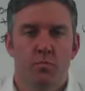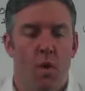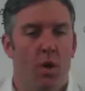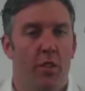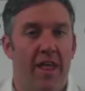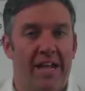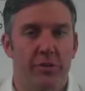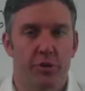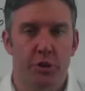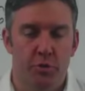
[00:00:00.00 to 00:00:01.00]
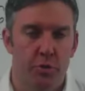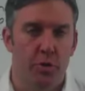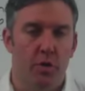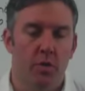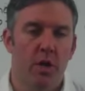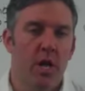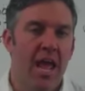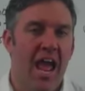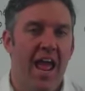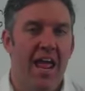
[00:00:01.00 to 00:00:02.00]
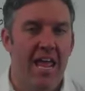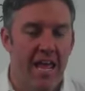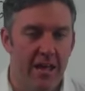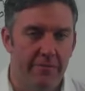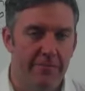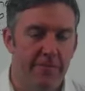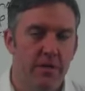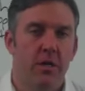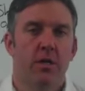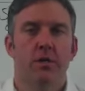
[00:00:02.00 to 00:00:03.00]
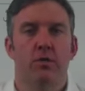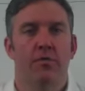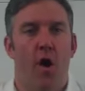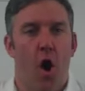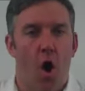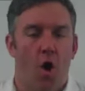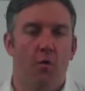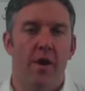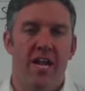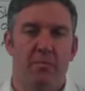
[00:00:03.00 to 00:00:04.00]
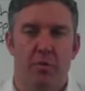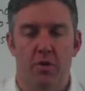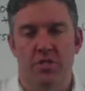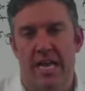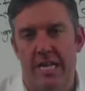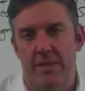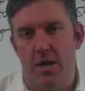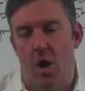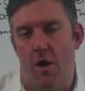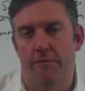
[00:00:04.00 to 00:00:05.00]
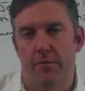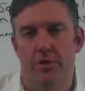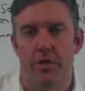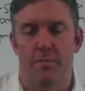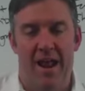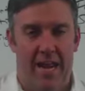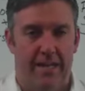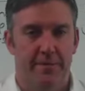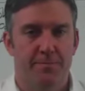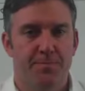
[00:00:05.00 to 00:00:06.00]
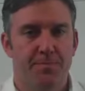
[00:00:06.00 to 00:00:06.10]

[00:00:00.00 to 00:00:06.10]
Well, that's true if you've already presented the offer to the bank.